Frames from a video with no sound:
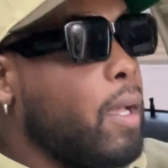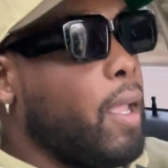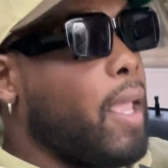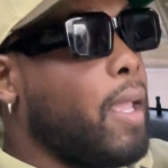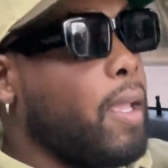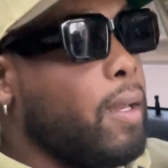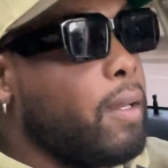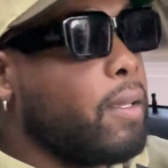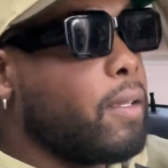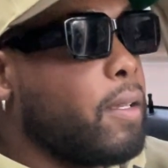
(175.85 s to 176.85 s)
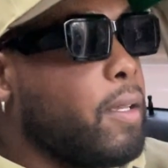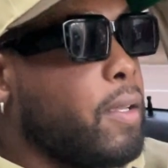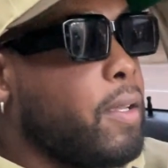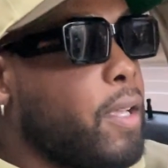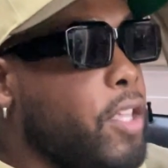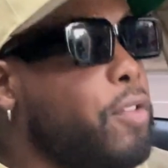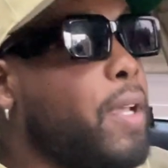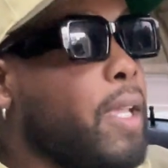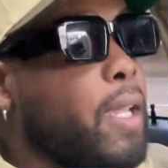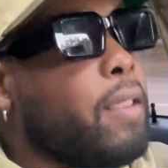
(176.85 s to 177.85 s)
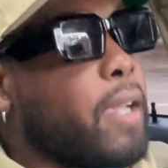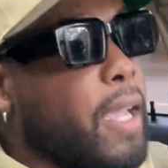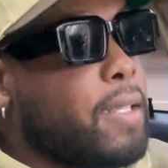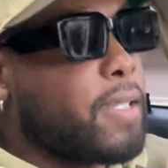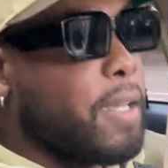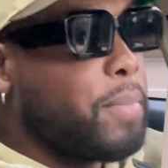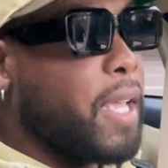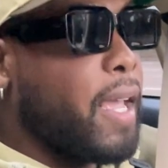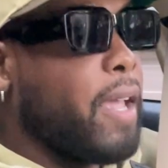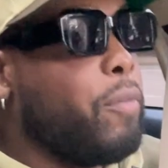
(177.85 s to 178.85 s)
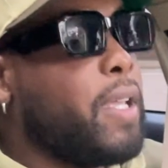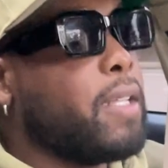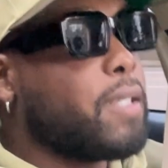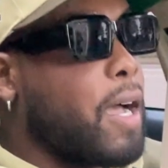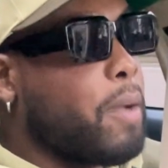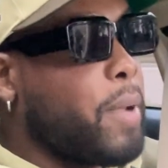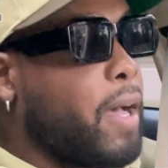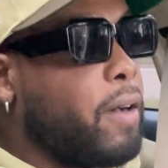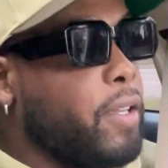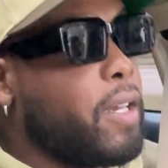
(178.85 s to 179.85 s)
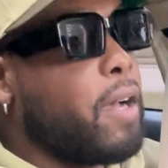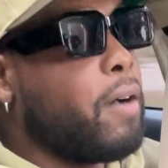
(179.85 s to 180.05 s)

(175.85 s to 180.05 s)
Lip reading: And you can either accept it and we can talk about, you know,